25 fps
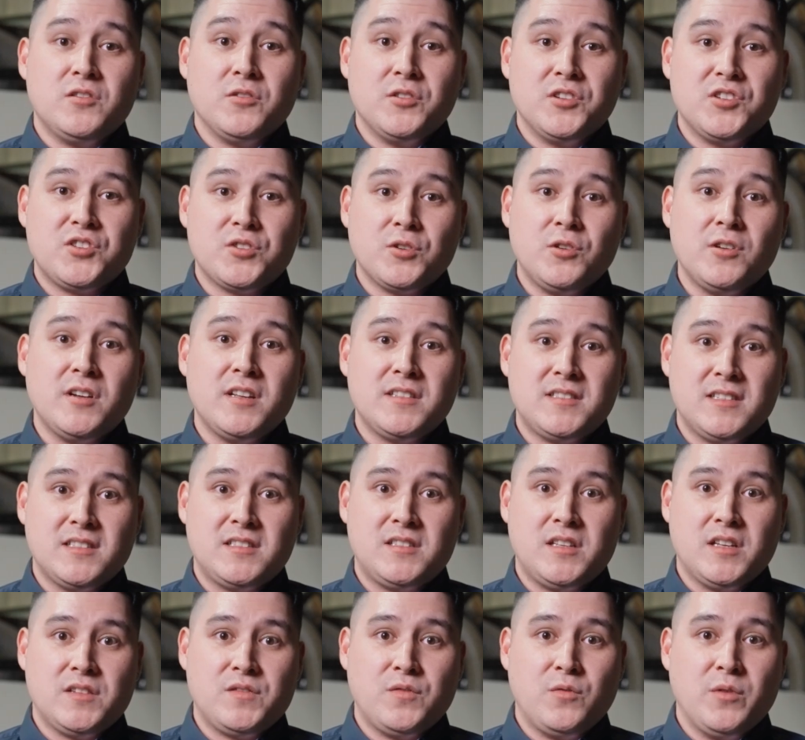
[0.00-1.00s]
To ensure a
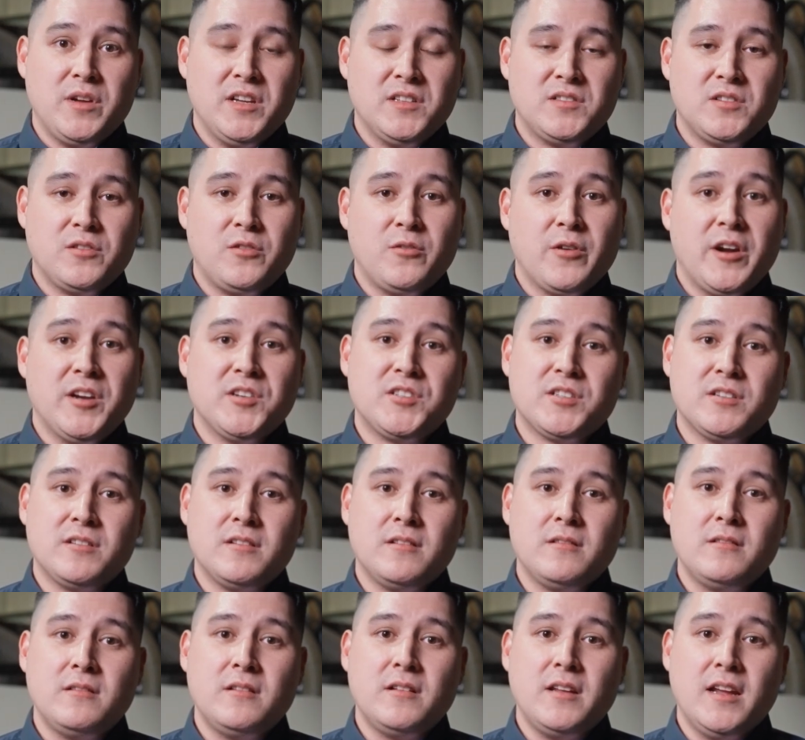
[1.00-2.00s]
successful
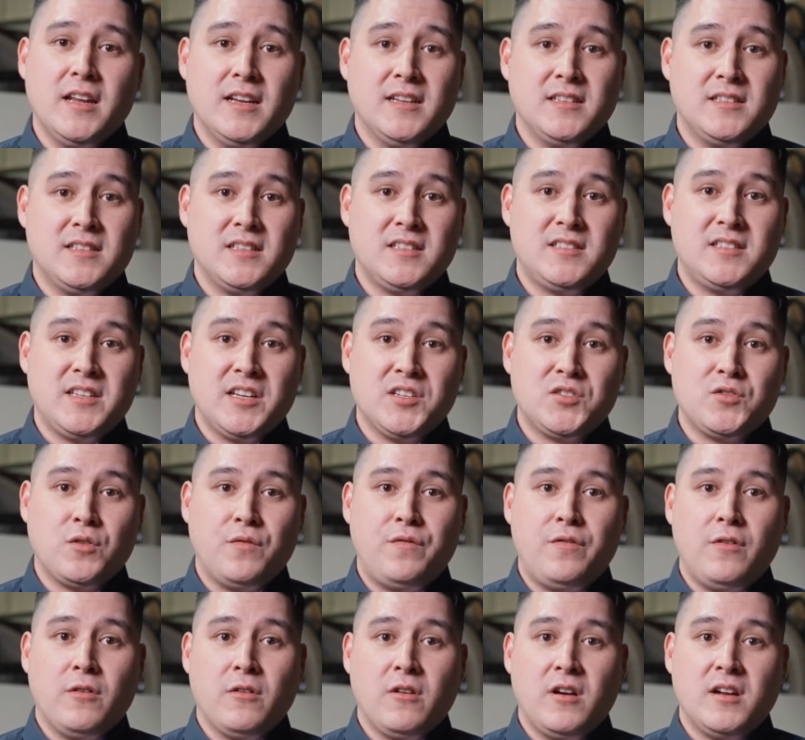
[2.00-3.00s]
integration, it is essential
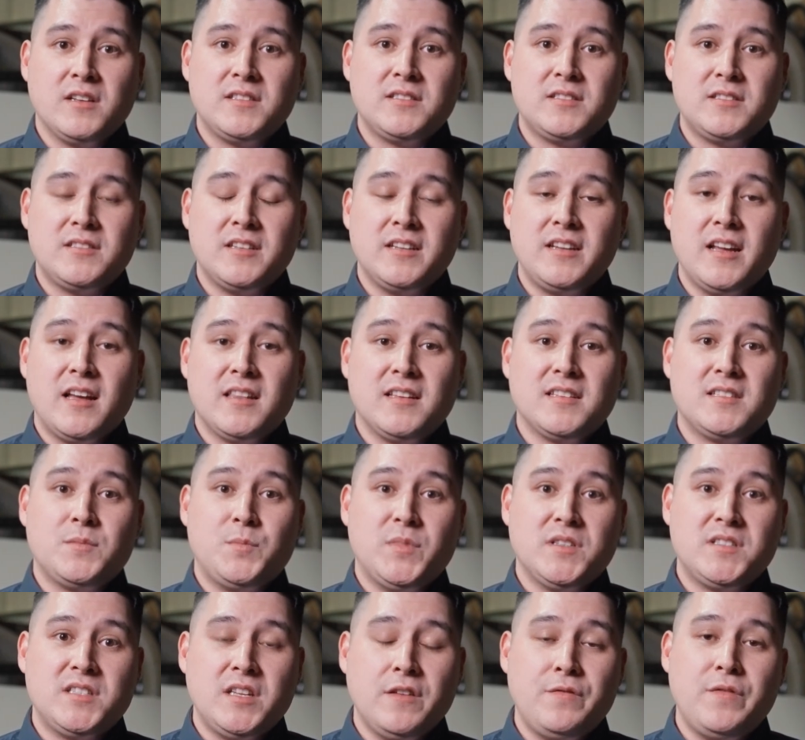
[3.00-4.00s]
for us to gather
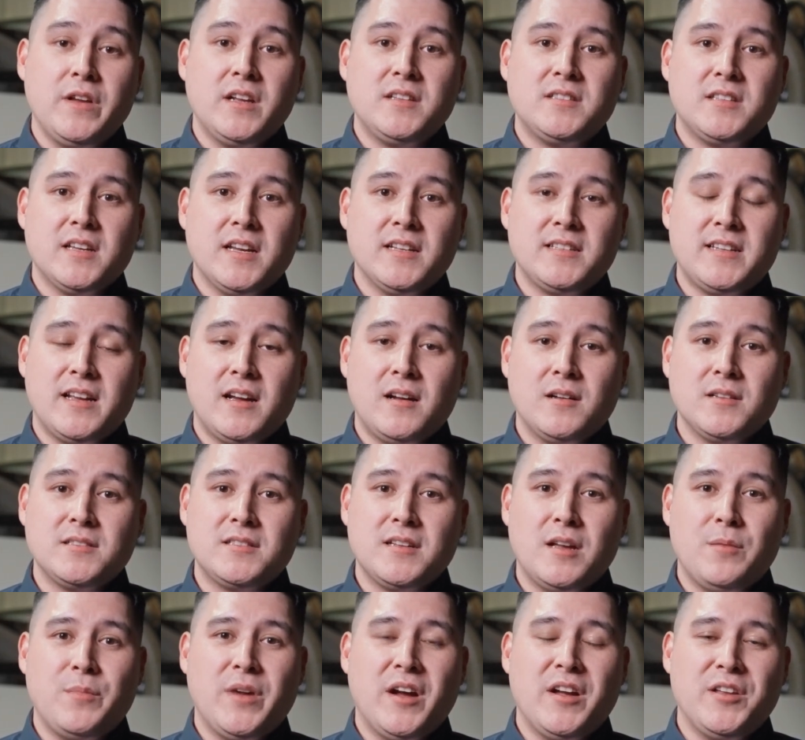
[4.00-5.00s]
specific
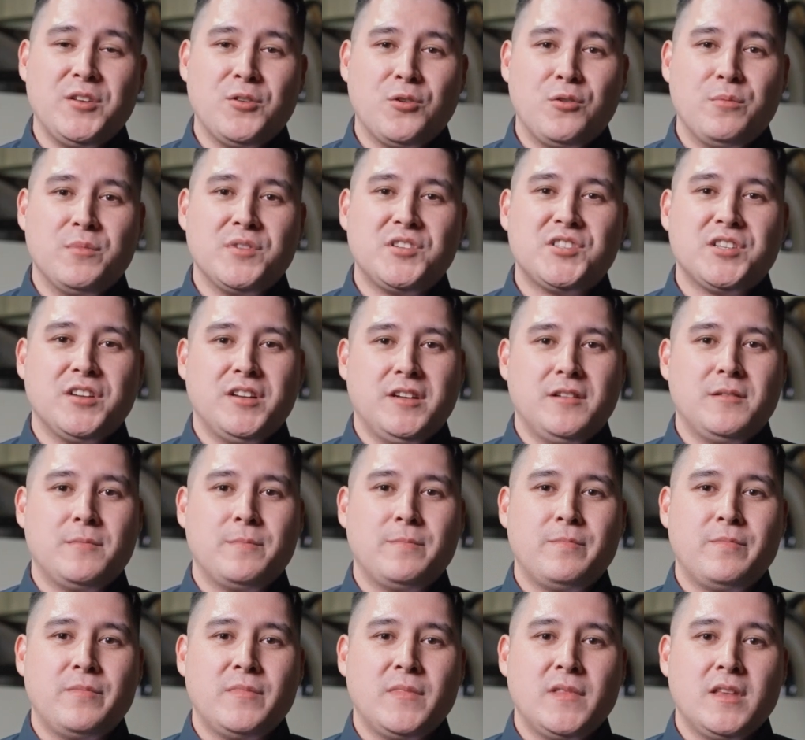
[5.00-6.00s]
details about your machine,
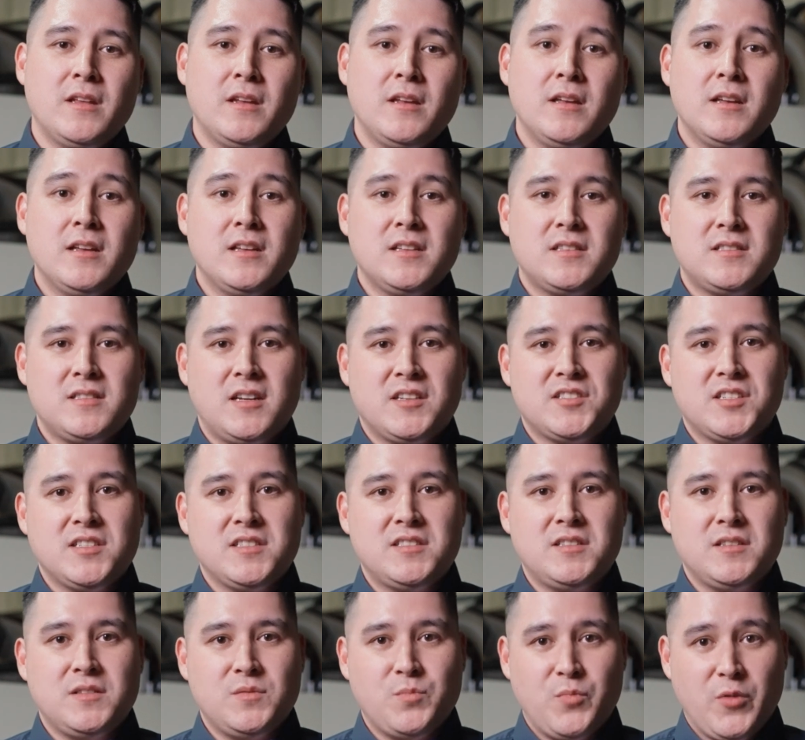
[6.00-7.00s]
such
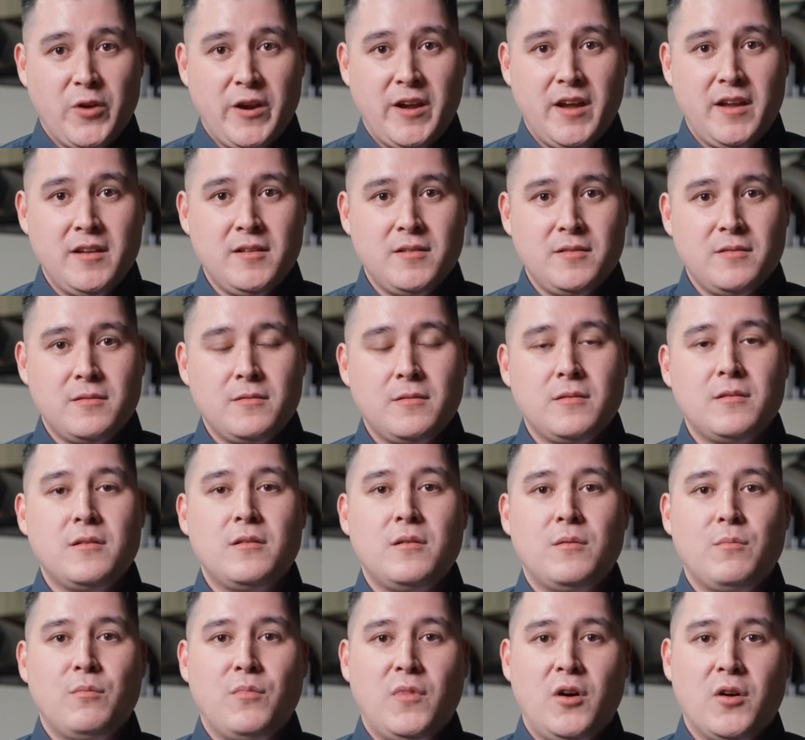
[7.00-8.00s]
as its brand,
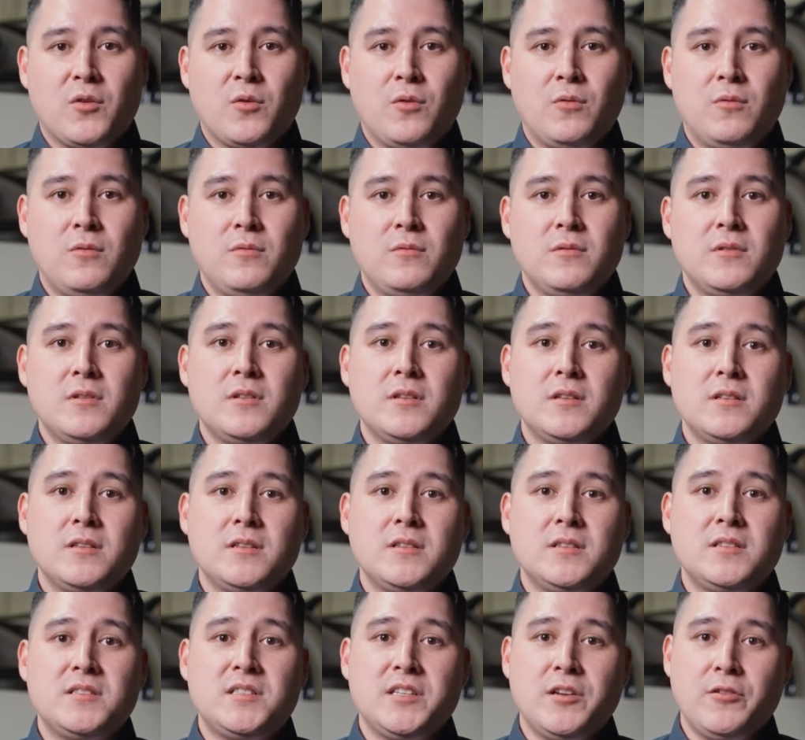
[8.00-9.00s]
model,
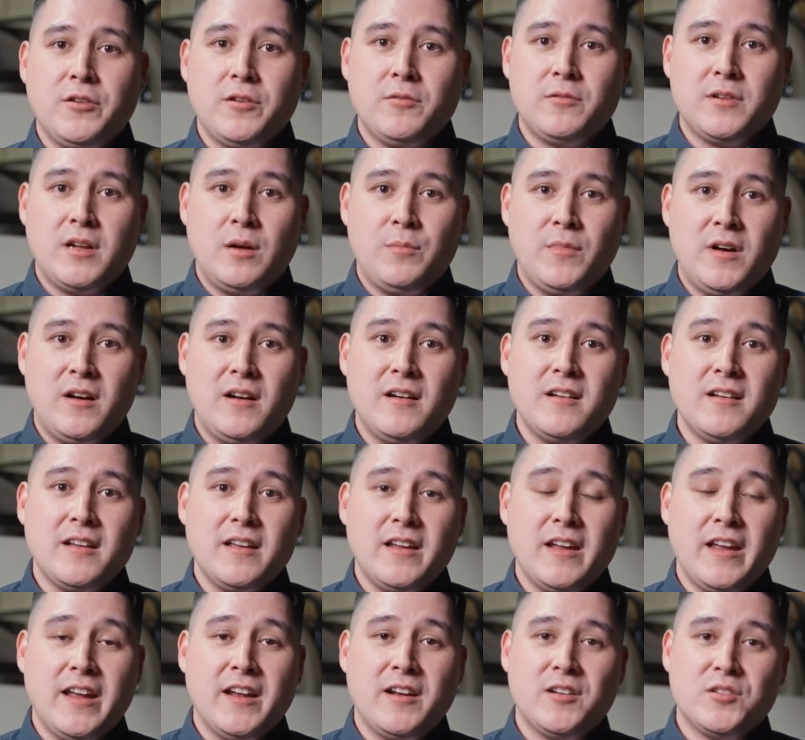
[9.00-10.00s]
serial number,
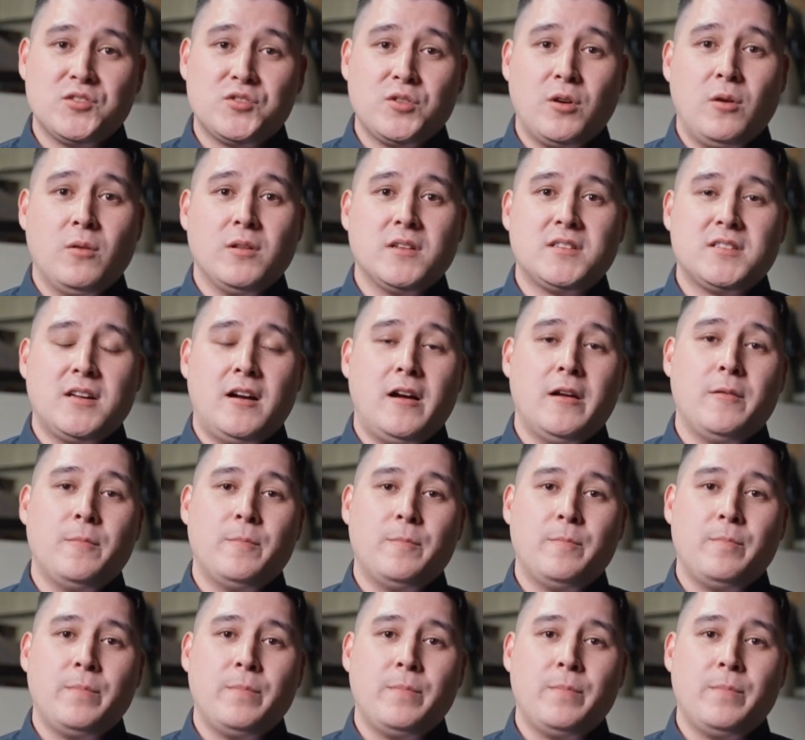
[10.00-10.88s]
and controller type.